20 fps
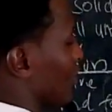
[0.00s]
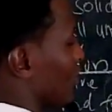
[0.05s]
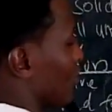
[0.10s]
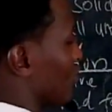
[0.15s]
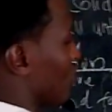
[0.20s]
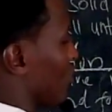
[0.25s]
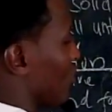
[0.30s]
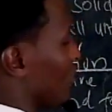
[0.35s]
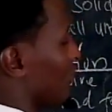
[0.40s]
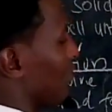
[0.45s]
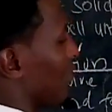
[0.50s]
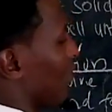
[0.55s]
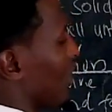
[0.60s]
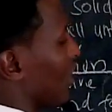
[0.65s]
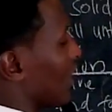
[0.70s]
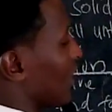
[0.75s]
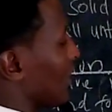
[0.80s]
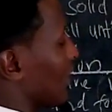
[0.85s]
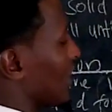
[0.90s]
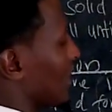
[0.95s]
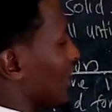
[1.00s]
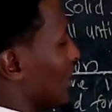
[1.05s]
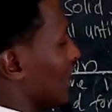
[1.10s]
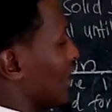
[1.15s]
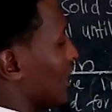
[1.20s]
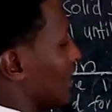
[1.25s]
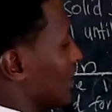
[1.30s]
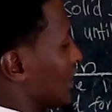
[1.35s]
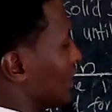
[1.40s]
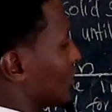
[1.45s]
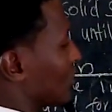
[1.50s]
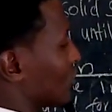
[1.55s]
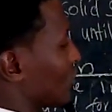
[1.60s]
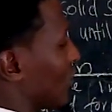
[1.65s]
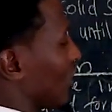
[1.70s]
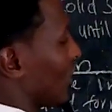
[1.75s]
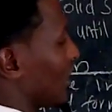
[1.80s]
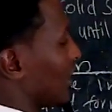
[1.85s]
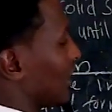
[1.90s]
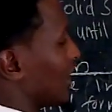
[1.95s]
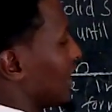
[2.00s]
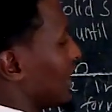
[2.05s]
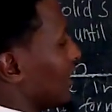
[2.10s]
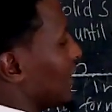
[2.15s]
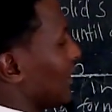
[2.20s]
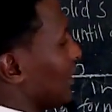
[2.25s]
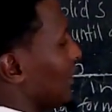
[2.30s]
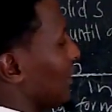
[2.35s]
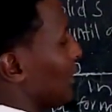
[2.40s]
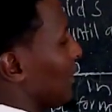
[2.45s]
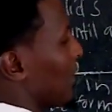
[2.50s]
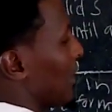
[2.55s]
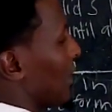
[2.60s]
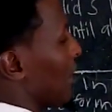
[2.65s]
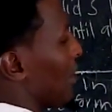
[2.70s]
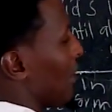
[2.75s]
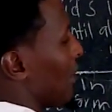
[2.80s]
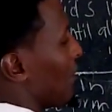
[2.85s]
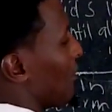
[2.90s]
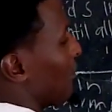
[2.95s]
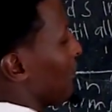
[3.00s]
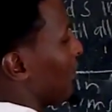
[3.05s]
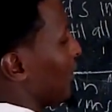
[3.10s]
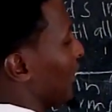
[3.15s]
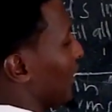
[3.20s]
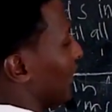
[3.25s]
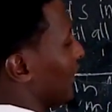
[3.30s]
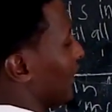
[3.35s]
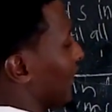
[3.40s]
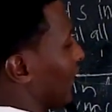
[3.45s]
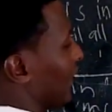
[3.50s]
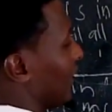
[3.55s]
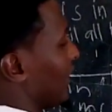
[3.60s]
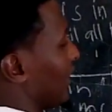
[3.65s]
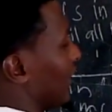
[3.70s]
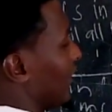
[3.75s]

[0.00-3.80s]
soluble salt resin.